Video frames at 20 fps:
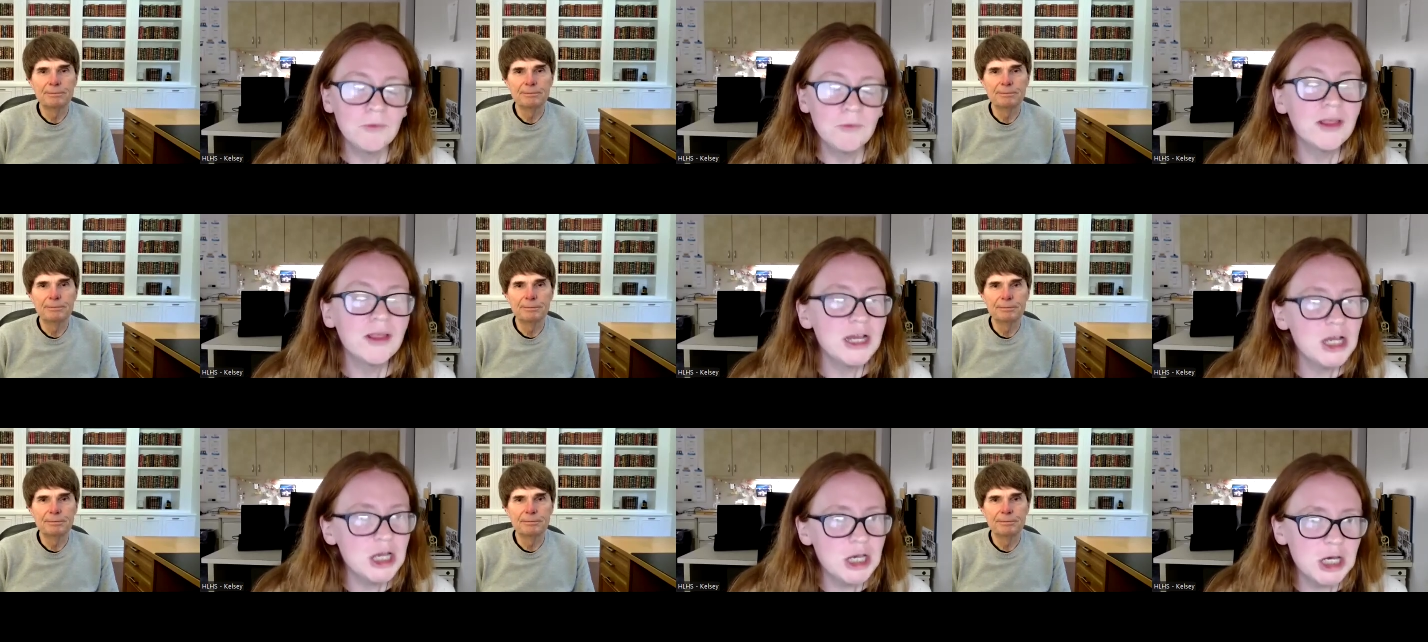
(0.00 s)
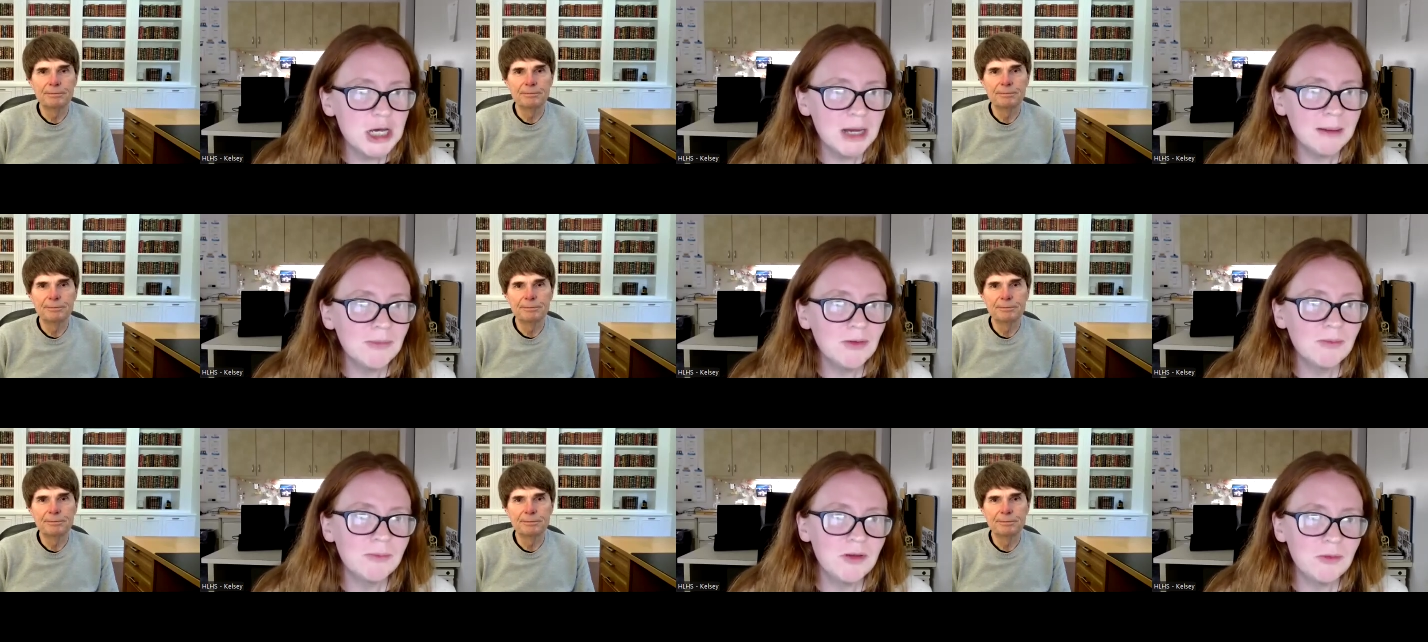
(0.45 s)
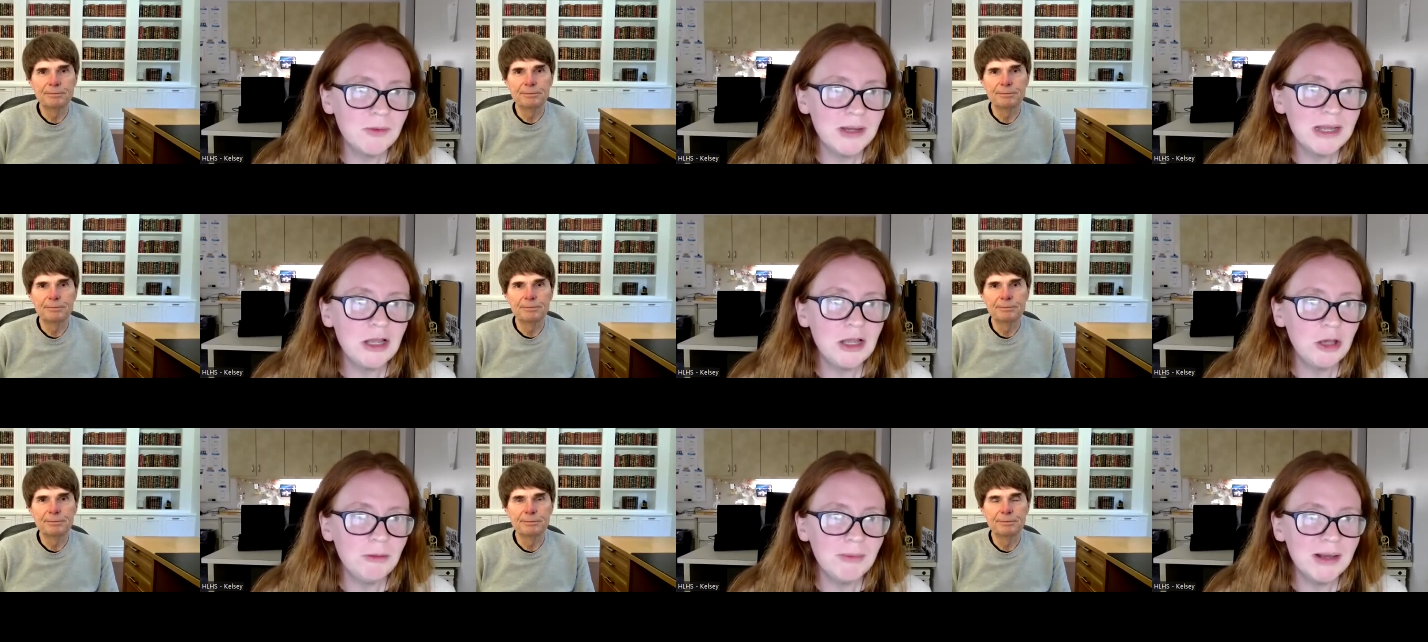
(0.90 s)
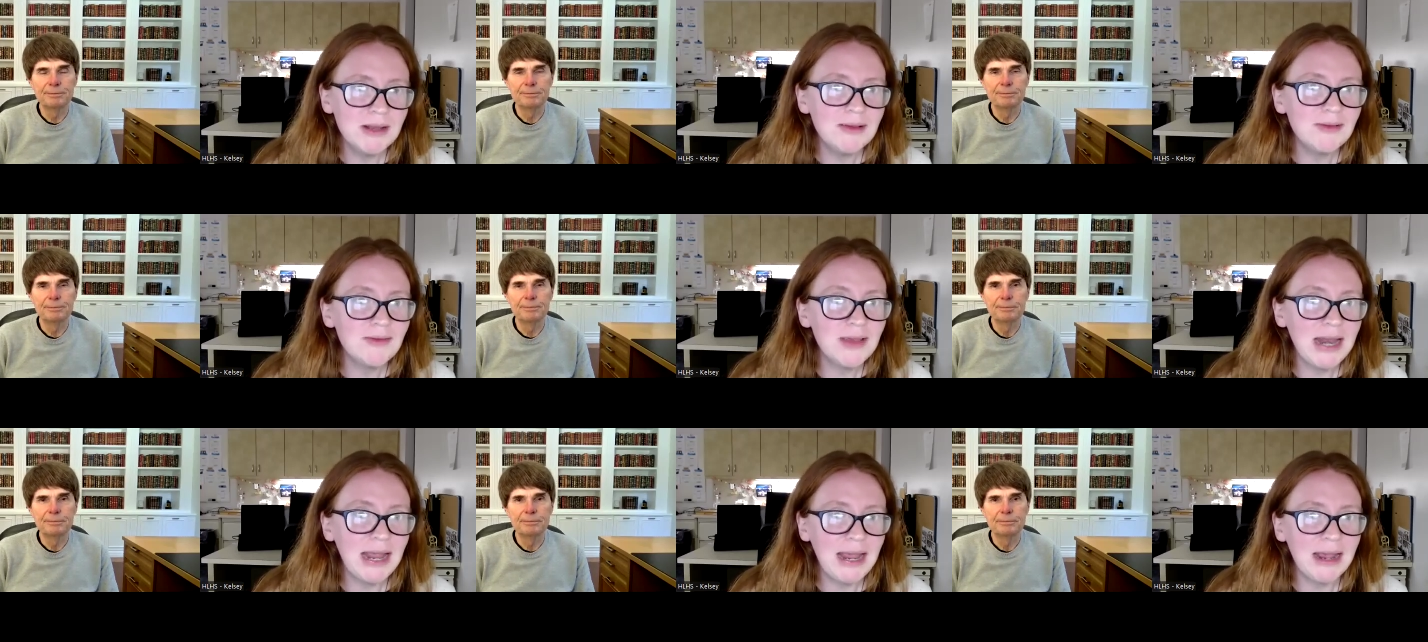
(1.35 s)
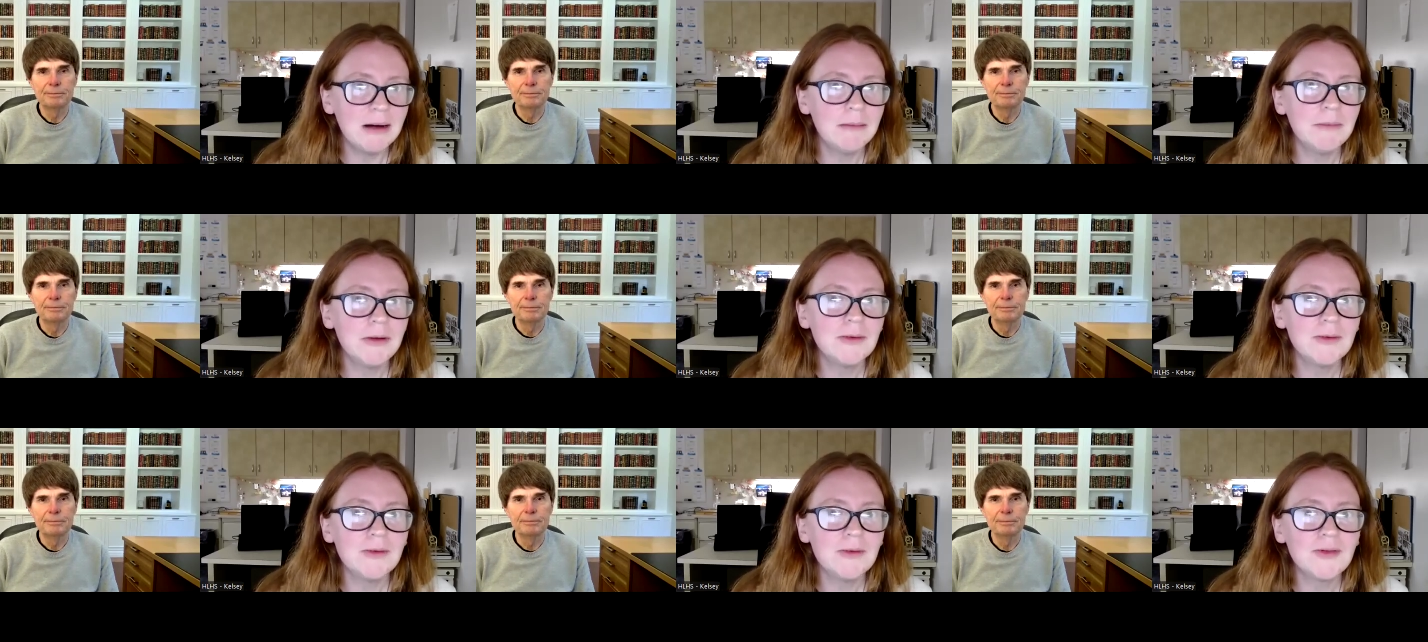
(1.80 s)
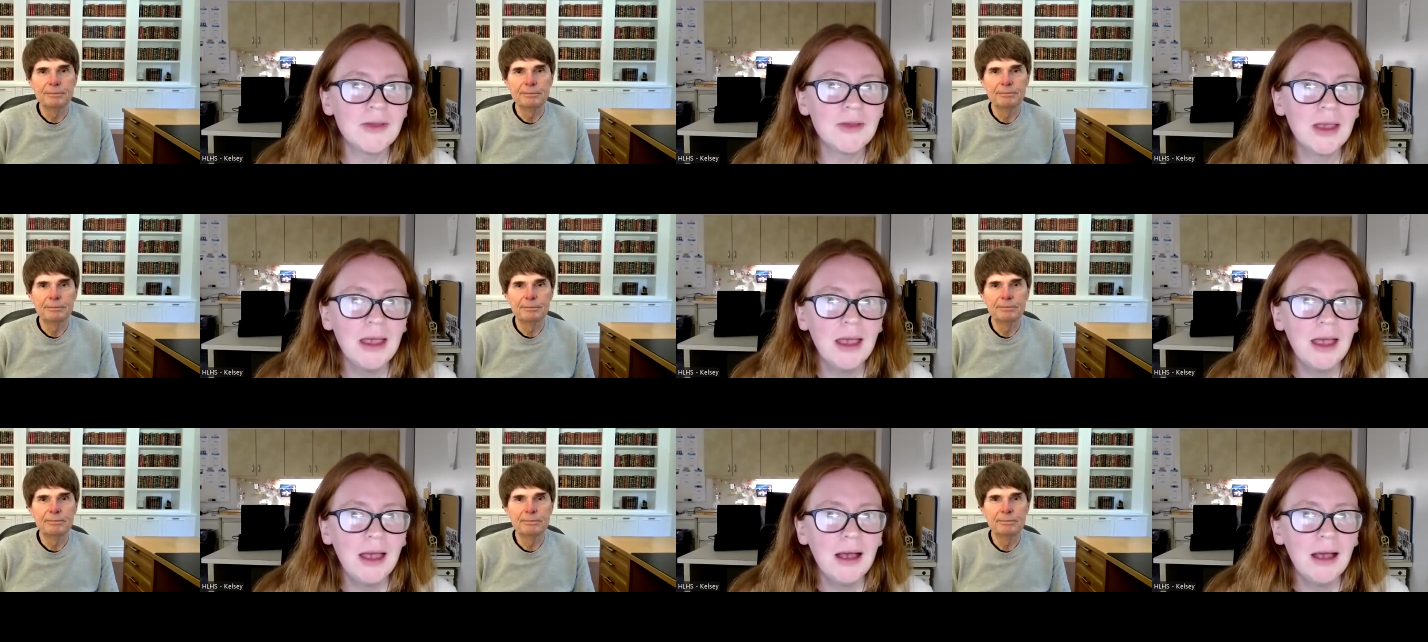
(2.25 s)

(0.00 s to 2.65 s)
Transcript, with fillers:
Speaker 1: relationships between humans and animals.